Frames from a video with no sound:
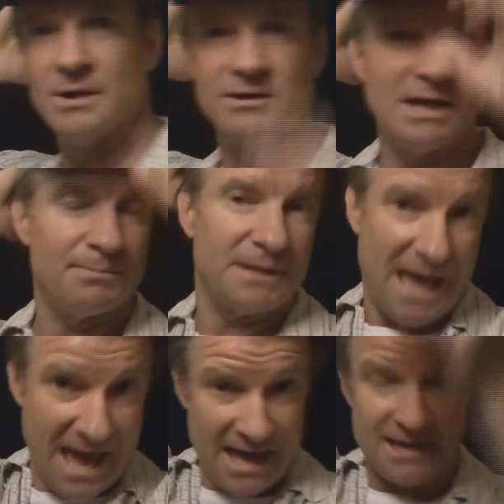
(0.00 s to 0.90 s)
rigged up in the
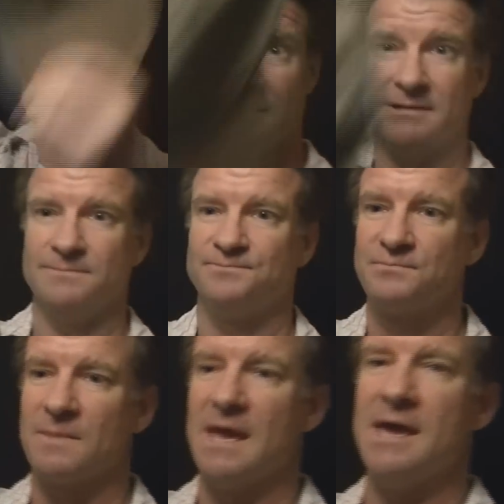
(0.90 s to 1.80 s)
hat here,
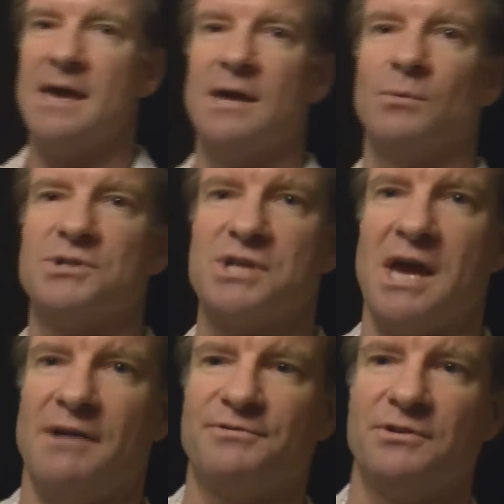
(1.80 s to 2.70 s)
and what you
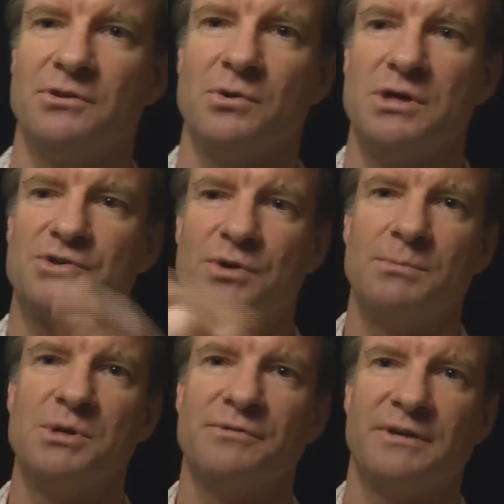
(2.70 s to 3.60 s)
have to do is
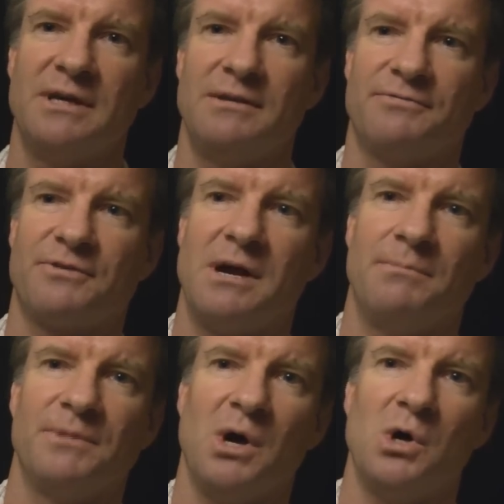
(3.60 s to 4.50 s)
remove it
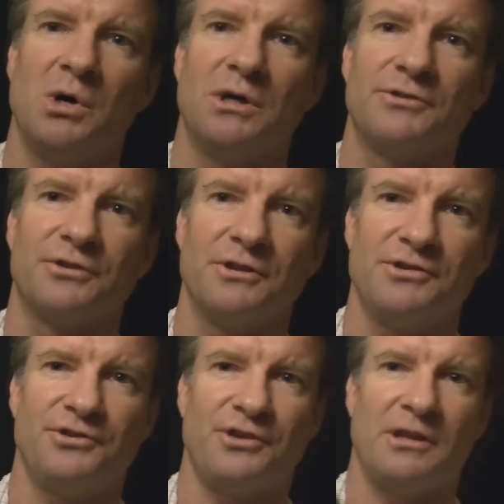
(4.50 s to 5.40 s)
from the hole. So
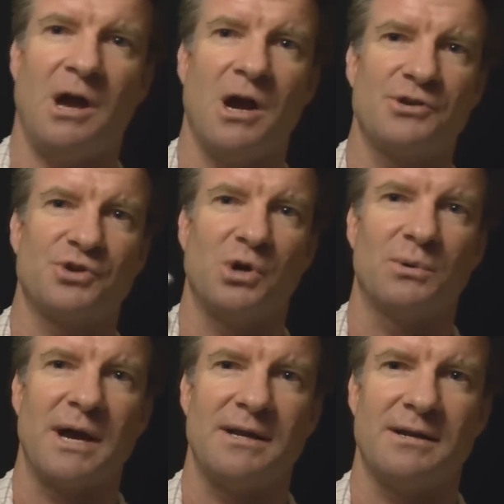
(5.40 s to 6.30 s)
this is a large hole
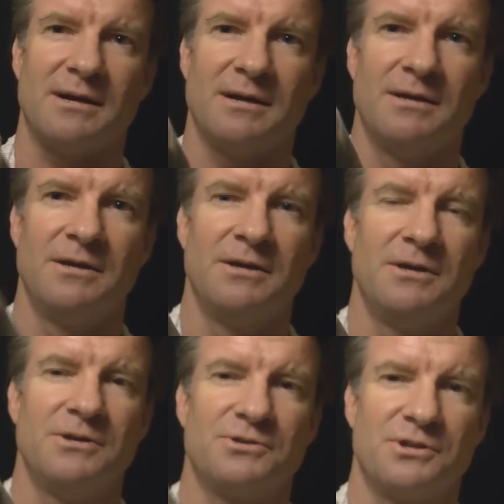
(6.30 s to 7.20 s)
right here
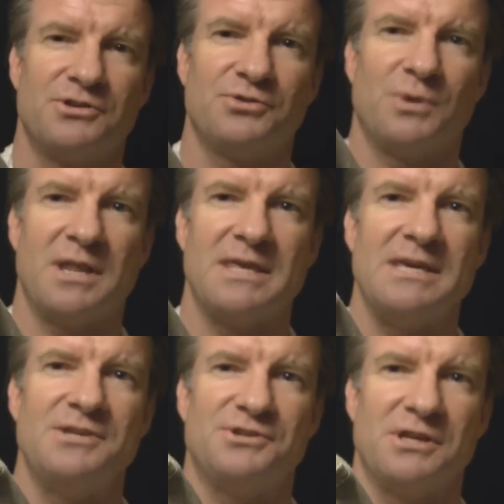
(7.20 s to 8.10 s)
so this is one of the
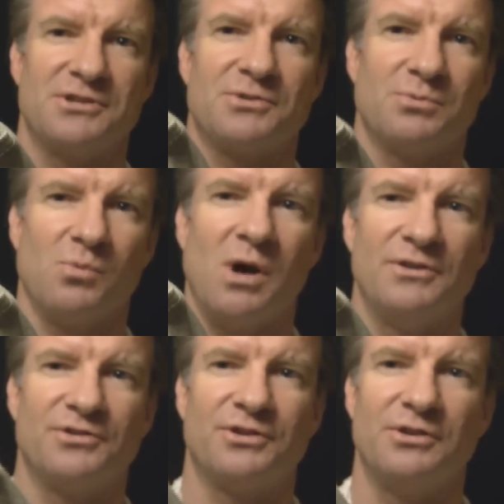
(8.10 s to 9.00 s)
easiest
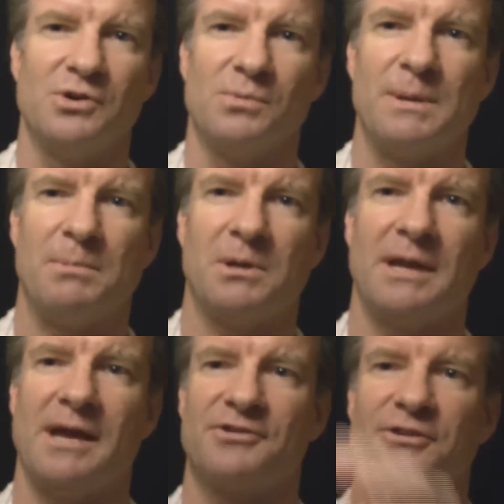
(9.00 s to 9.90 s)
ones to do. People
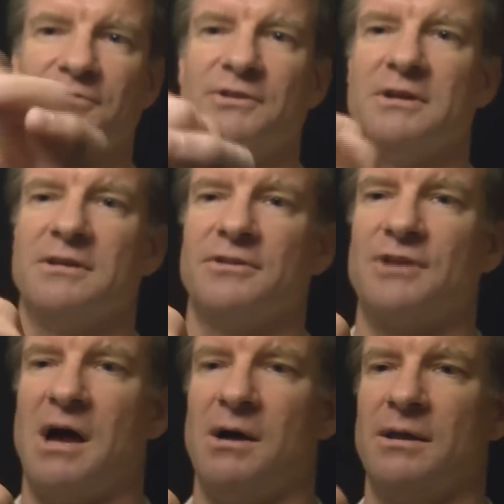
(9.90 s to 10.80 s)
can actually figure this
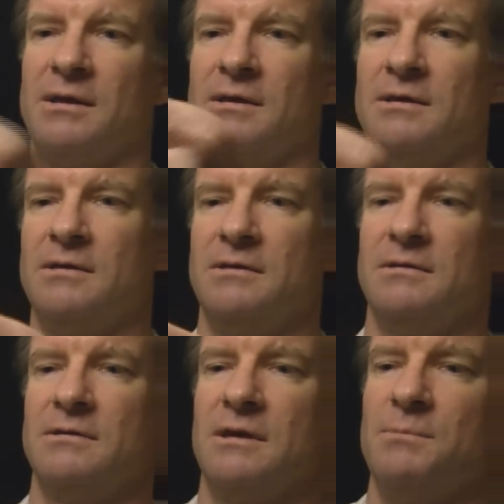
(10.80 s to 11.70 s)
out.
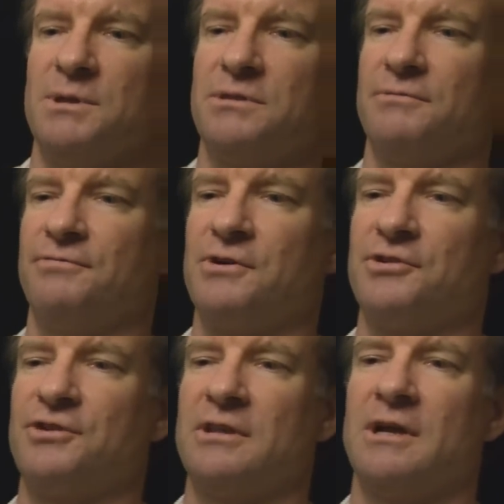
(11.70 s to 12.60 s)
Okay, but the
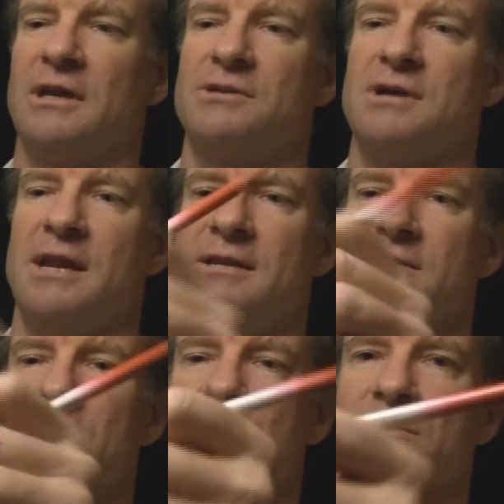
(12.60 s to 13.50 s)
first thing they're going to try to
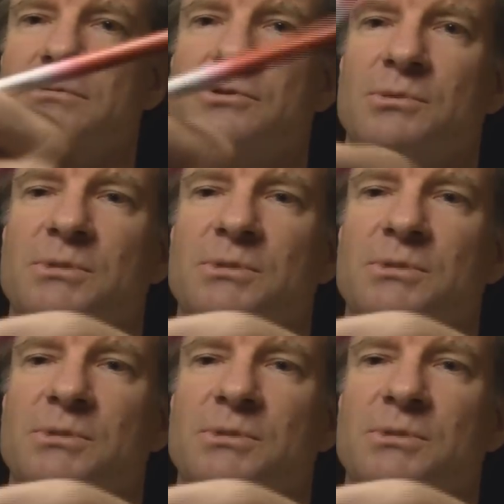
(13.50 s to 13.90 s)
do to